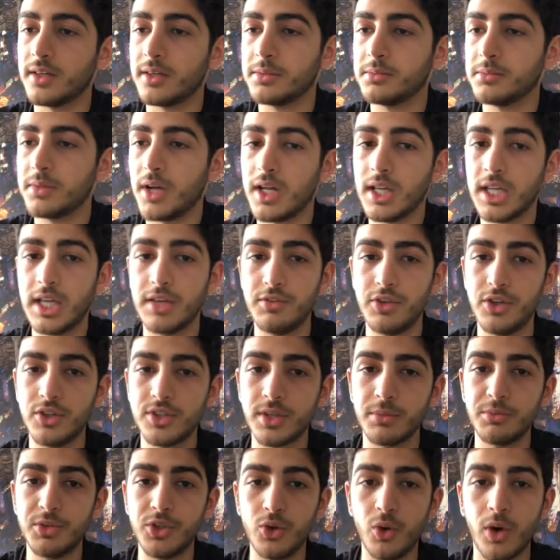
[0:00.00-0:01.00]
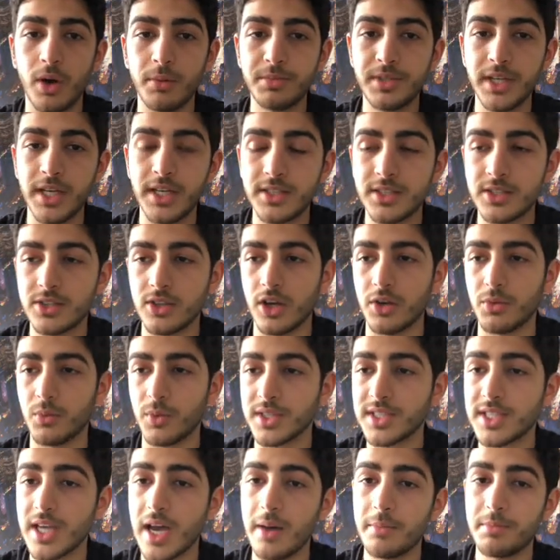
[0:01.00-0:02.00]
I'll give you some new updates on
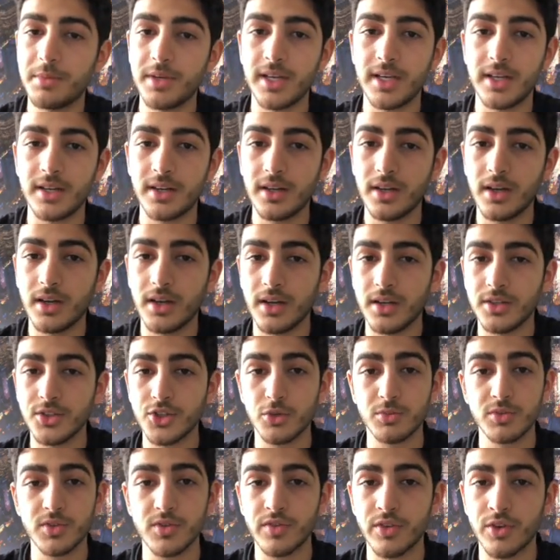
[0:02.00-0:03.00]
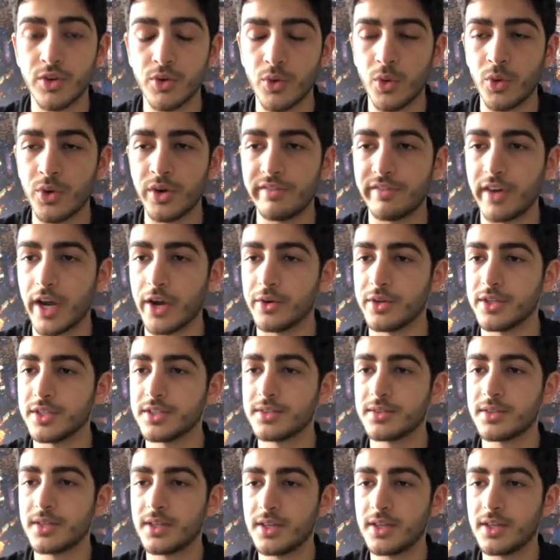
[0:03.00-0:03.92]
what's happening in terms of the coronavirus.